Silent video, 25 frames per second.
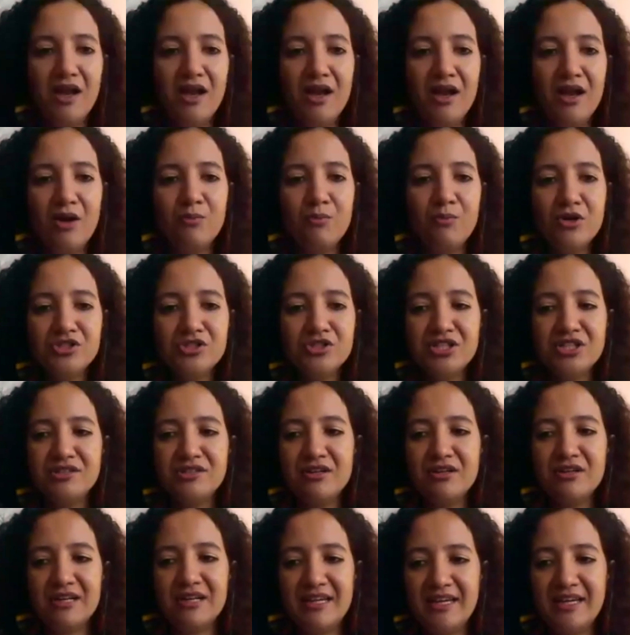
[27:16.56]
More
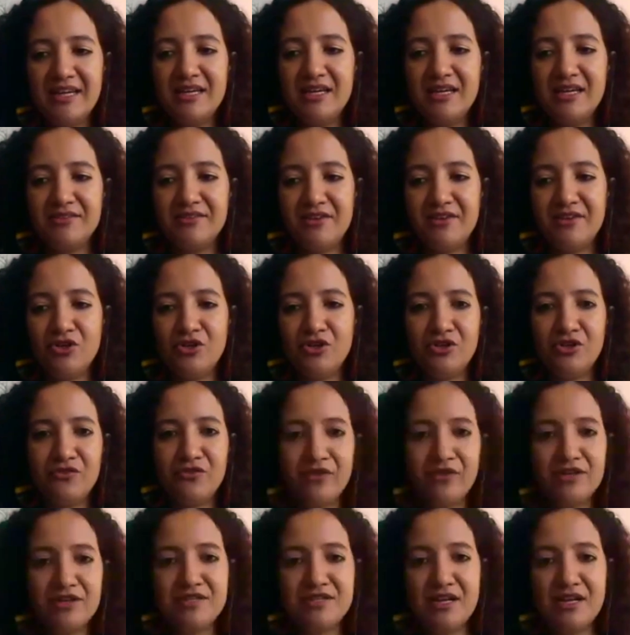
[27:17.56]
generally, the
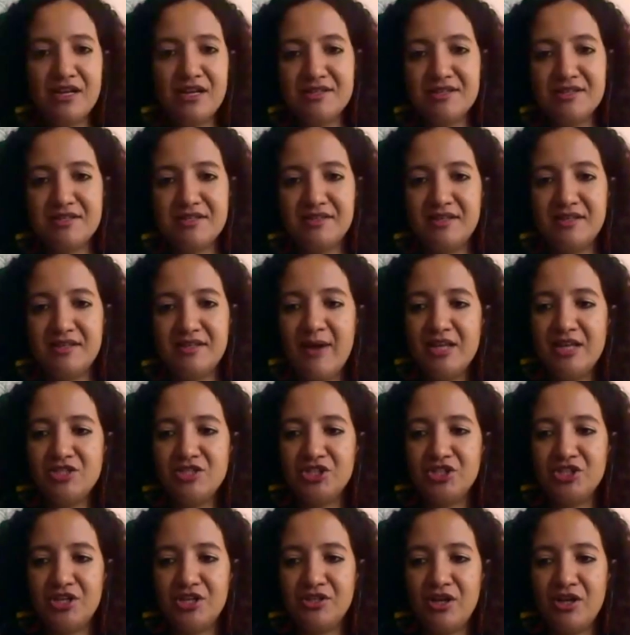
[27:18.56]
universalist
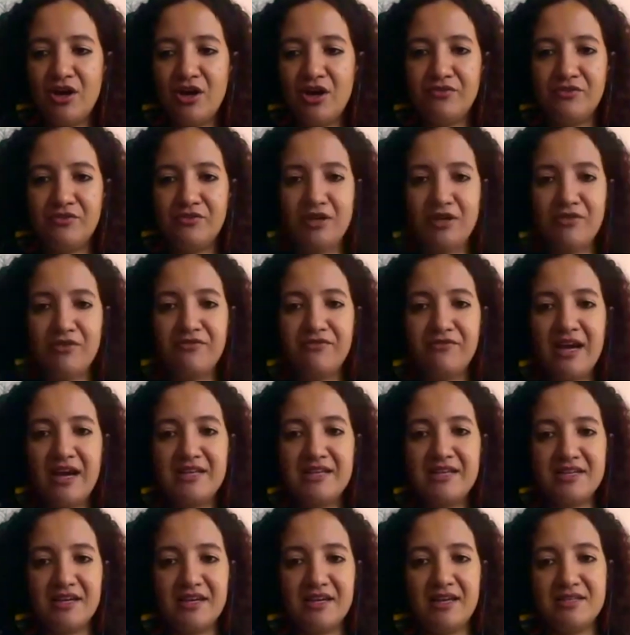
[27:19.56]
dimension of the
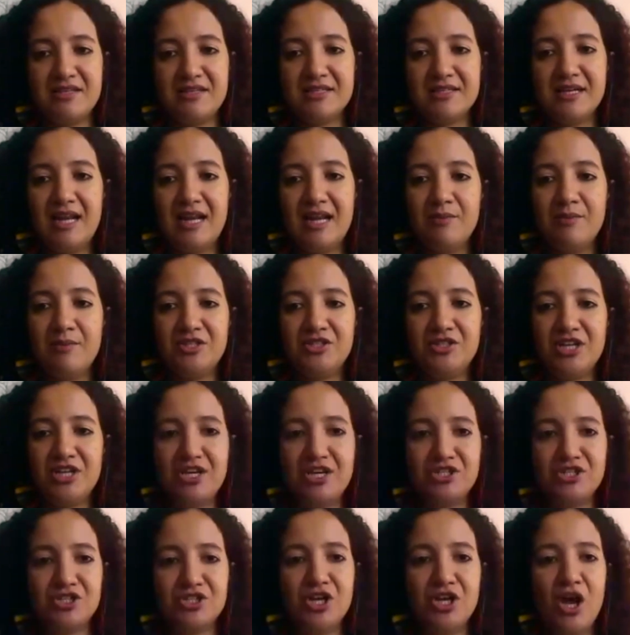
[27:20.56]
fight against climate
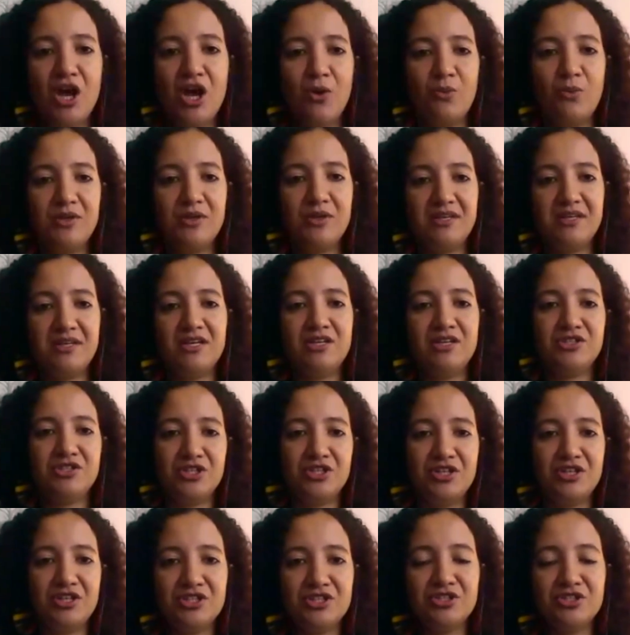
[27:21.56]
change within
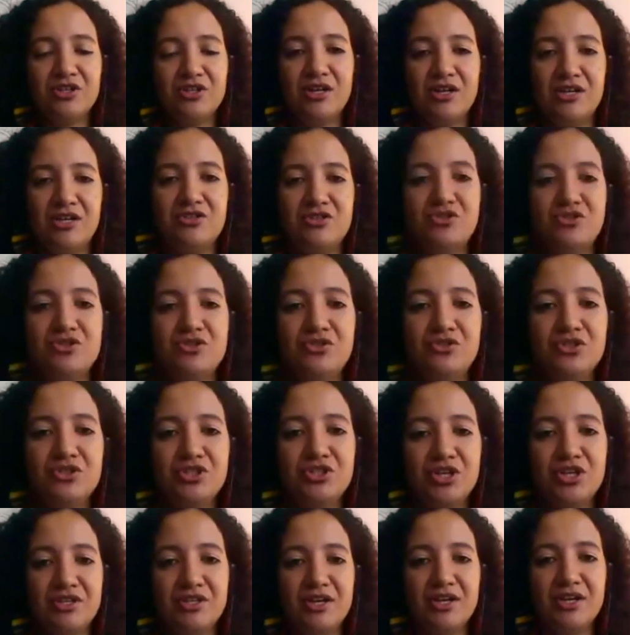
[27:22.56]
international
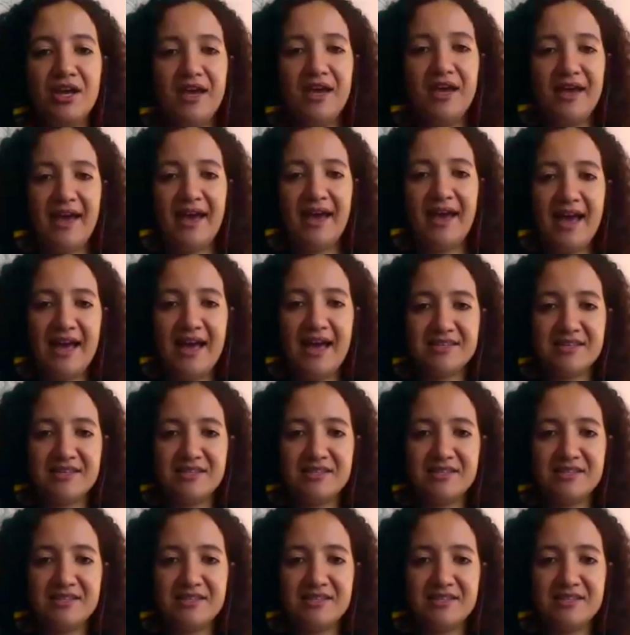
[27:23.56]
institutions has,